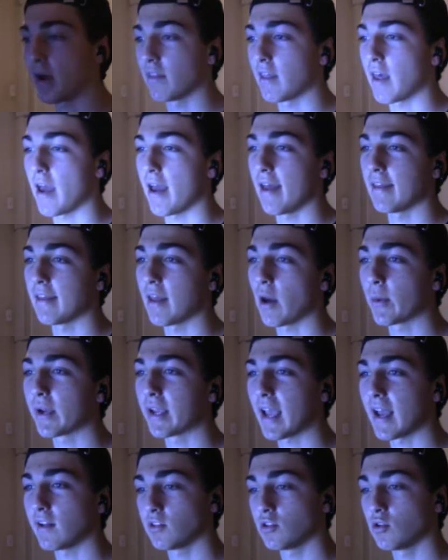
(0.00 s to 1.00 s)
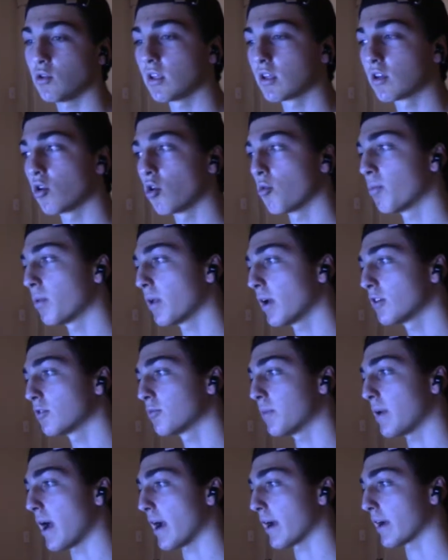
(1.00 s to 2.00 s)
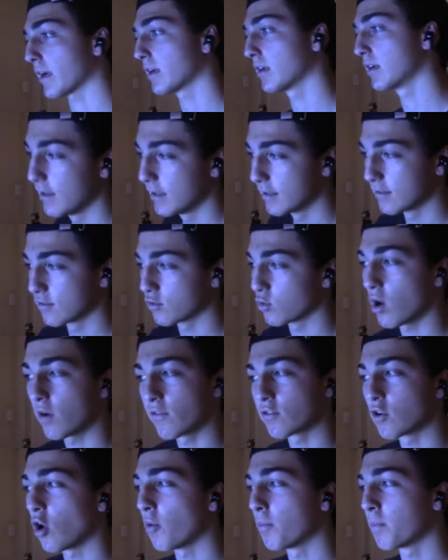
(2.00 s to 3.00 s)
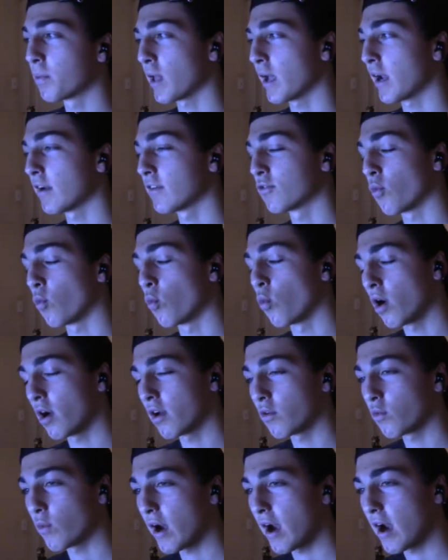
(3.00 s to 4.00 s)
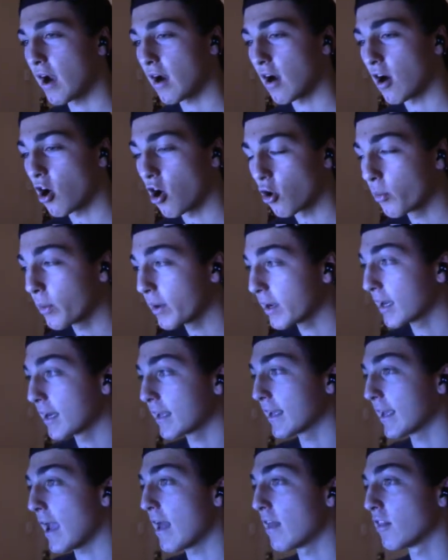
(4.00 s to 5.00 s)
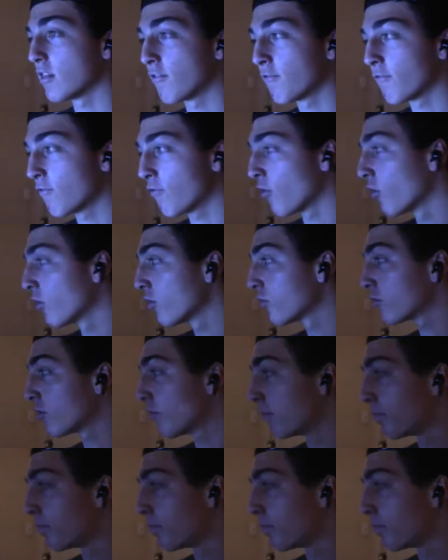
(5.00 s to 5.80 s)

that. And now we get into the gold players pack. 12 gold players, 1 rare. Are we going to get the first